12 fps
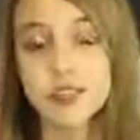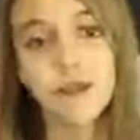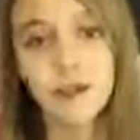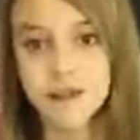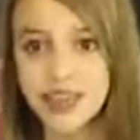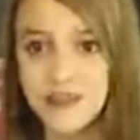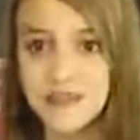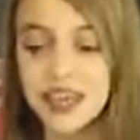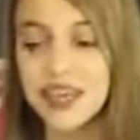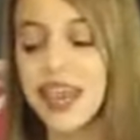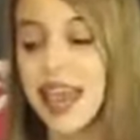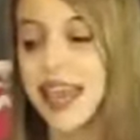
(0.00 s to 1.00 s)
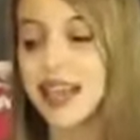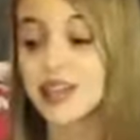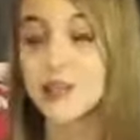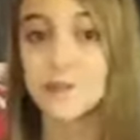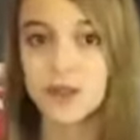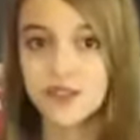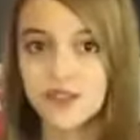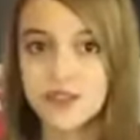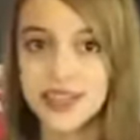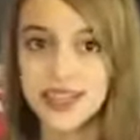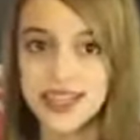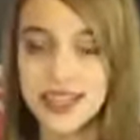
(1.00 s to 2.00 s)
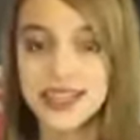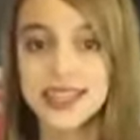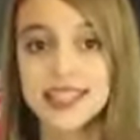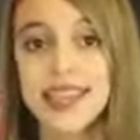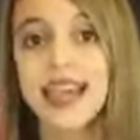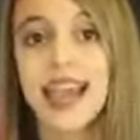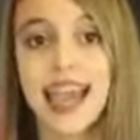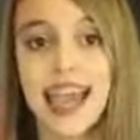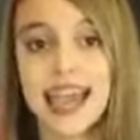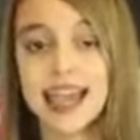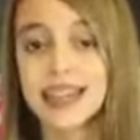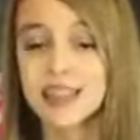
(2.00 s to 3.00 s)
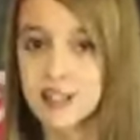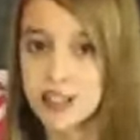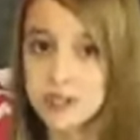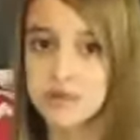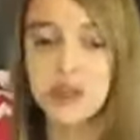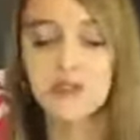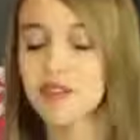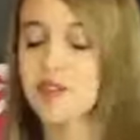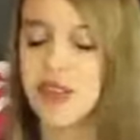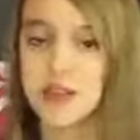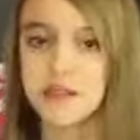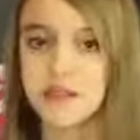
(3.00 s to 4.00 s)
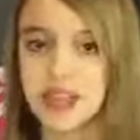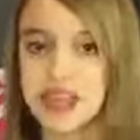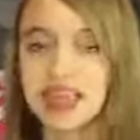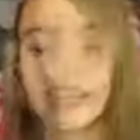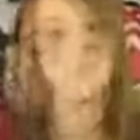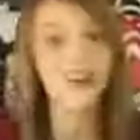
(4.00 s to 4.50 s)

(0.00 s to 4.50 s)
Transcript: it's about giving and the birth of Jesus and just being with family.